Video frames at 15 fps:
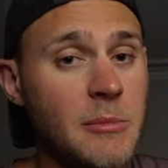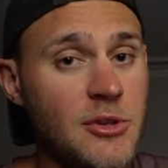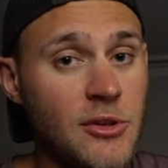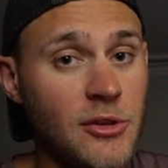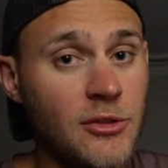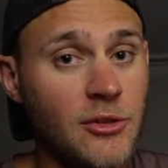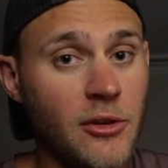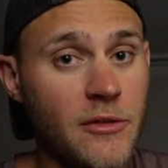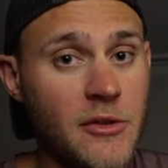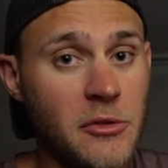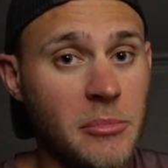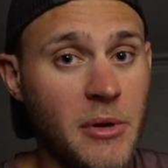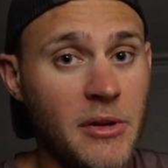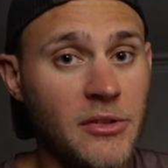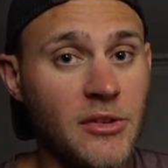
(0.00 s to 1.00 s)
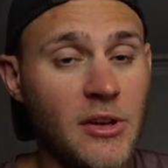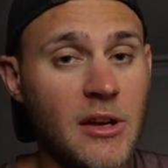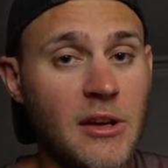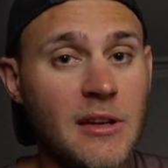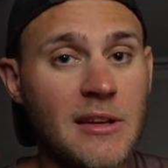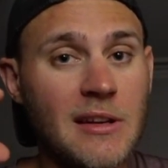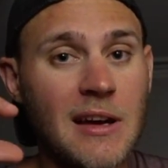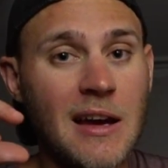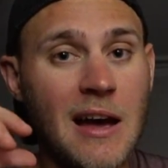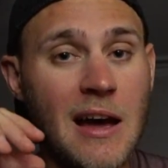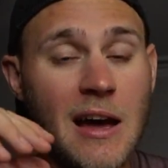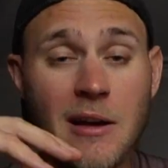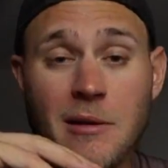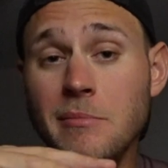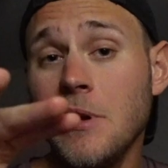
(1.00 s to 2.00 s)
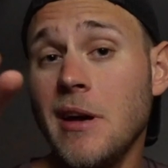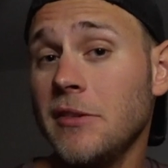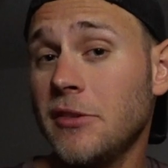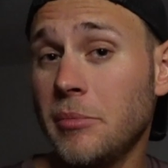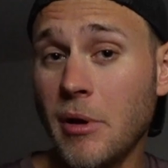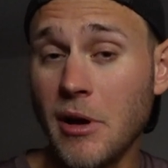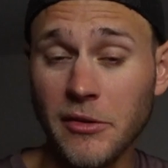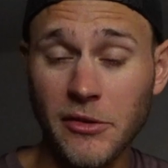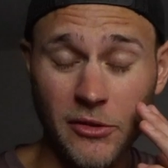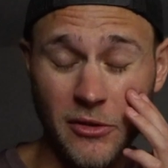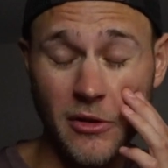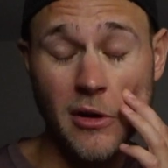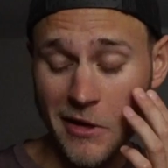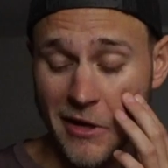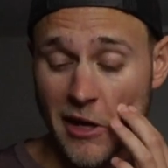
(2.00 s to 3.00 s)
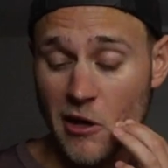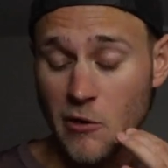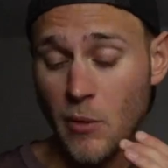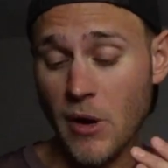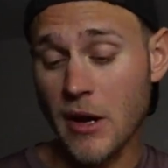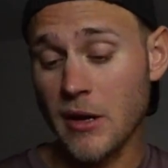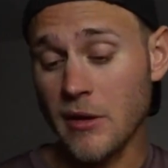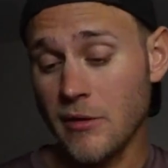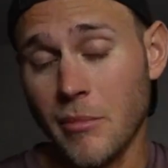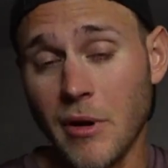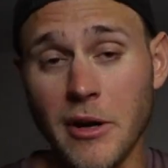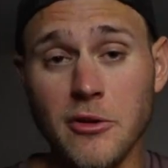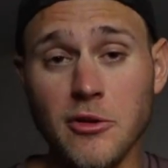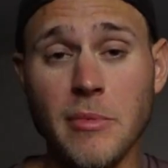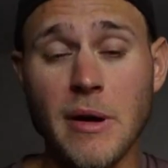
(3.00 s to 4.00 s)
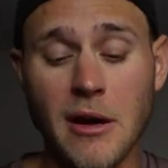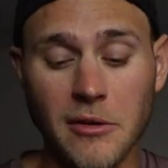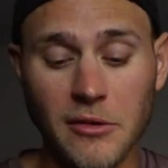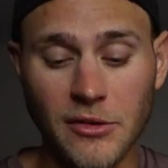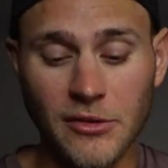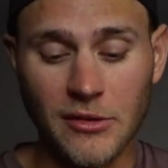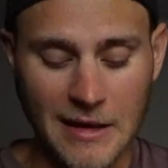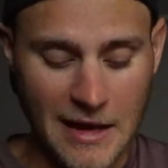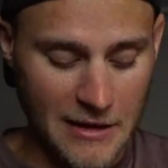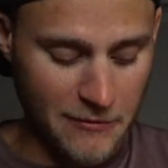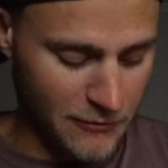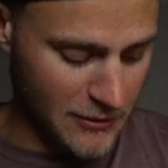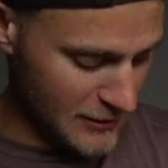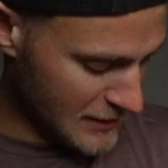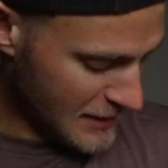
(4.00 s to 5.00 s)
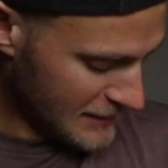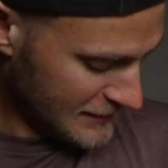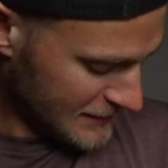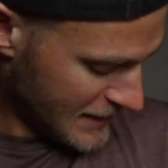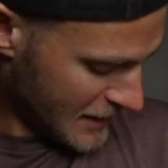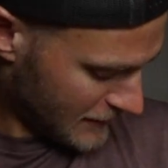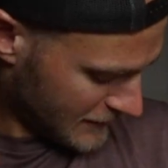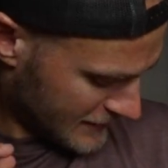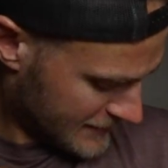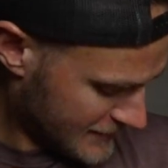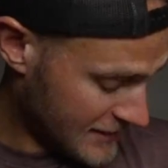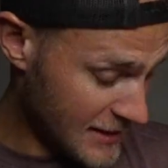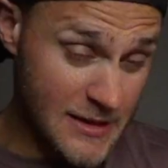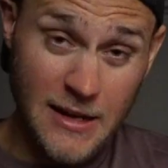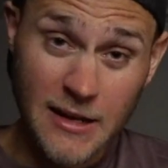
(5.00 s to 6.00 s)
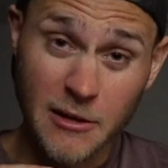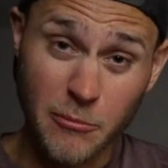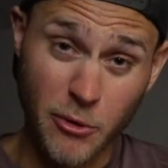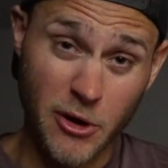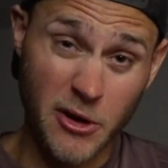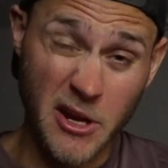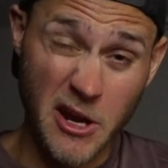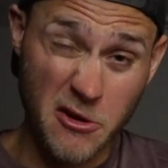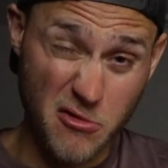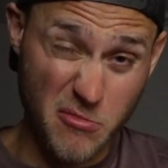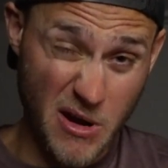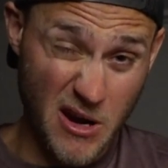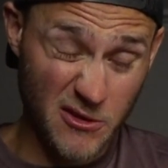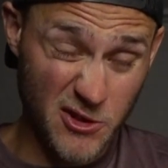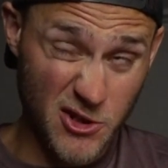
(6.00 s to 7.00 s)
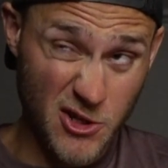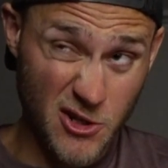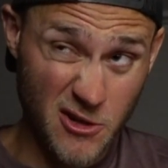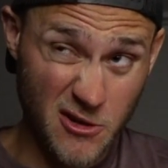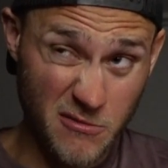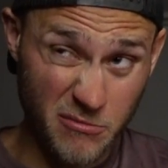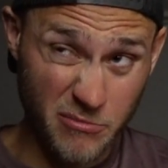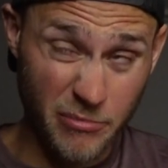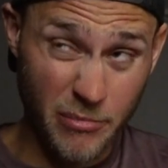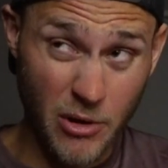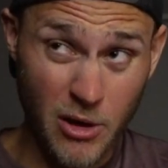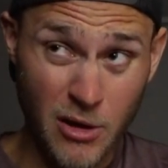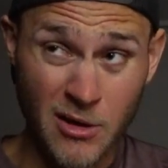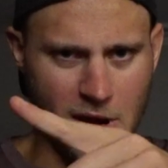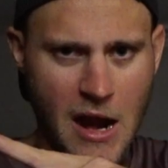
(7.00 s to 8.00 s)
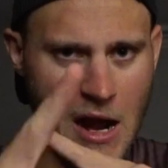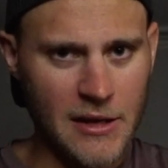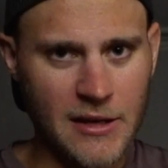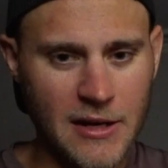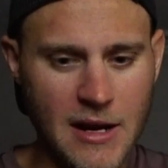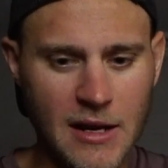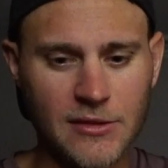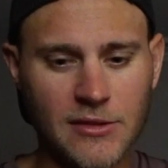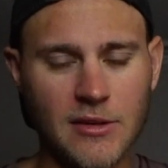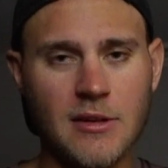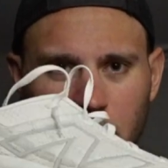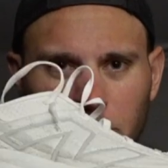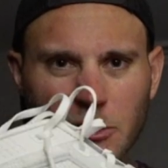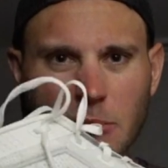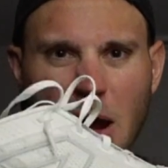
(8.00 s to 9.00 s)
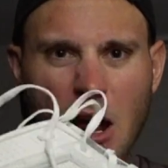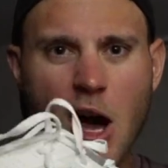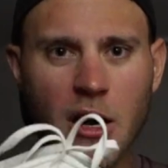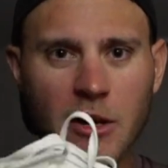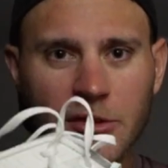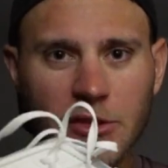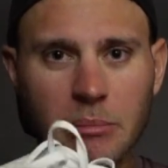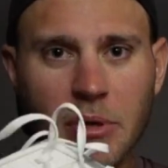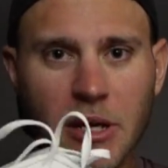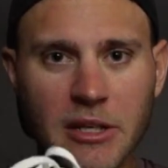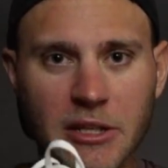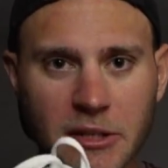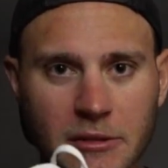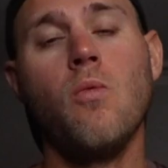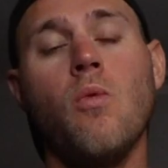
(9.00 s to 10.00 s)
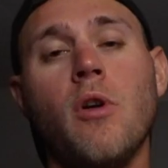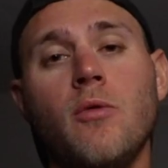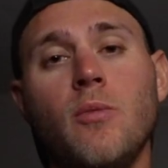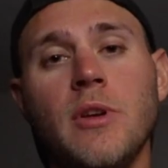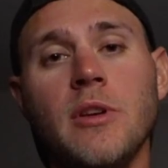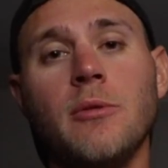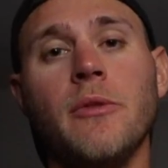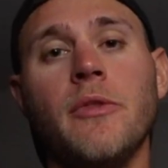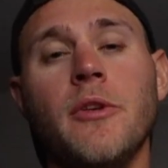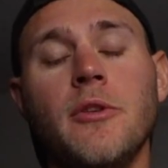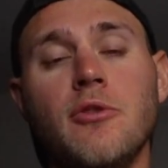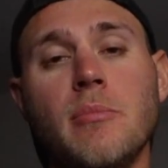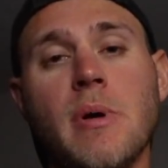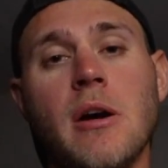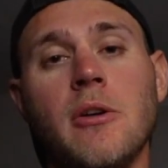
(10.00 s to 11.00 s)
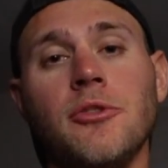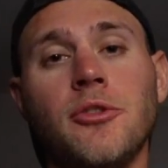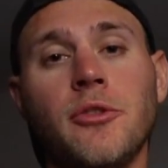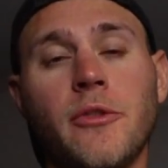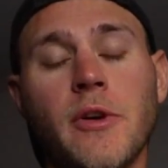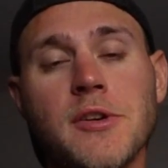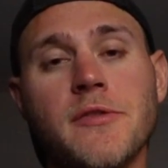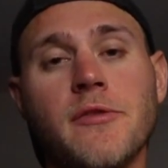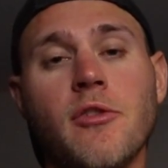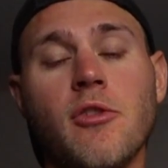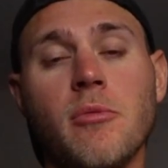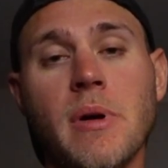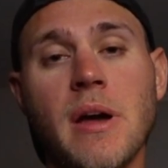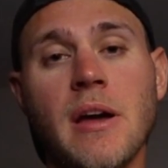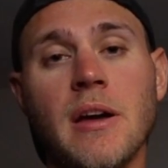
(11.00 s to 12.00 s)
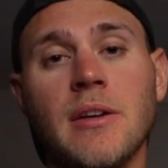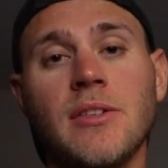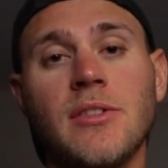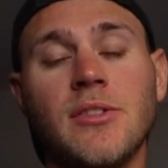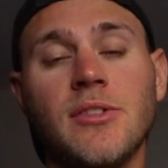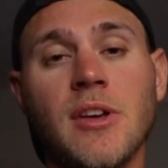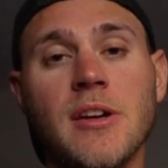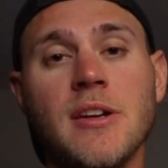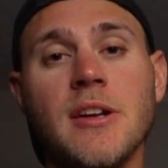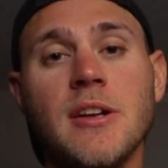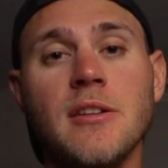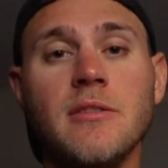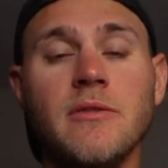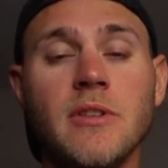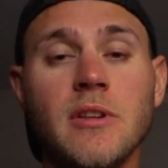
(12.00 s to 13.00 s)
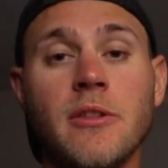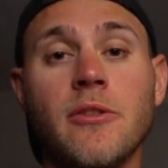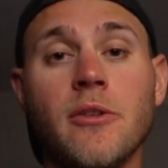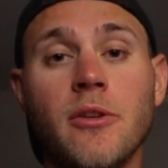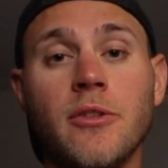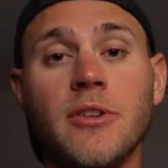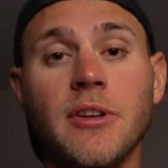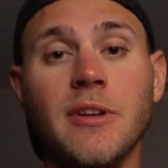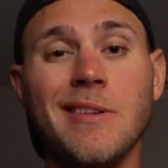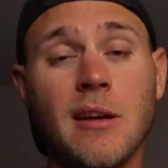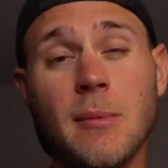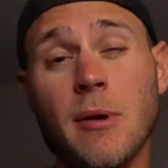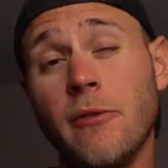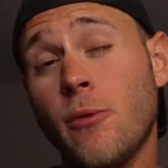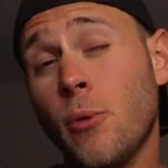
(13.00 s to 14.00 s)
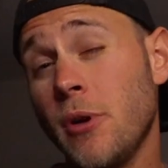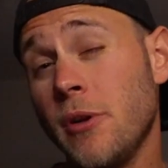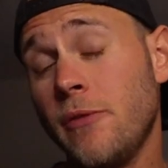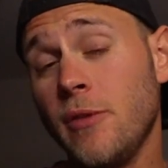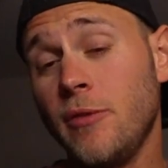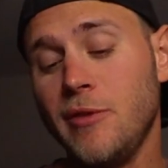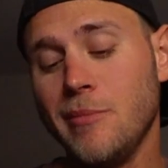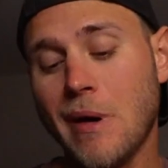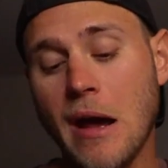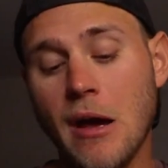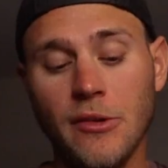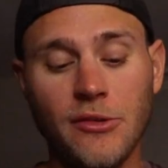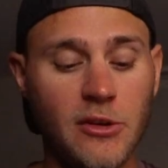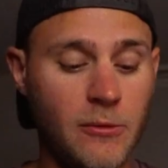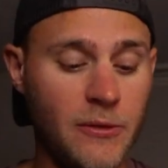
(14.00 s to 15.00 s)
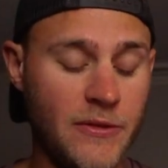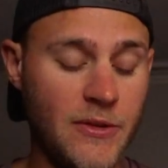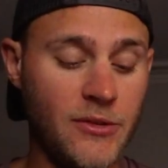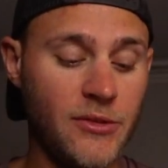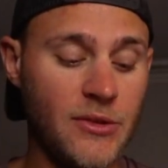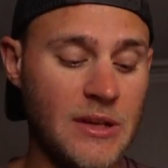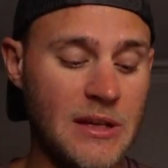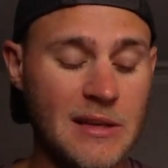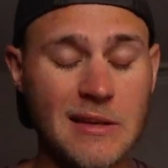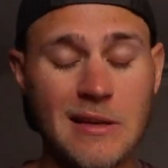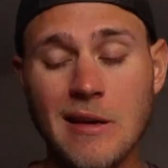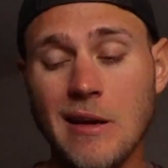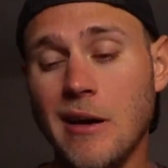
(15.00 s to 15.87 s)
me just start this by saying I'm not sponsored in any way by New Balance. I realize now that I say that I'm wearing a New Balance shirt, but not connected. This is my honest opinion. 1 week with the New Balance Fresh Foam X 1080 V13. About 40 to 50 miles in with this thing.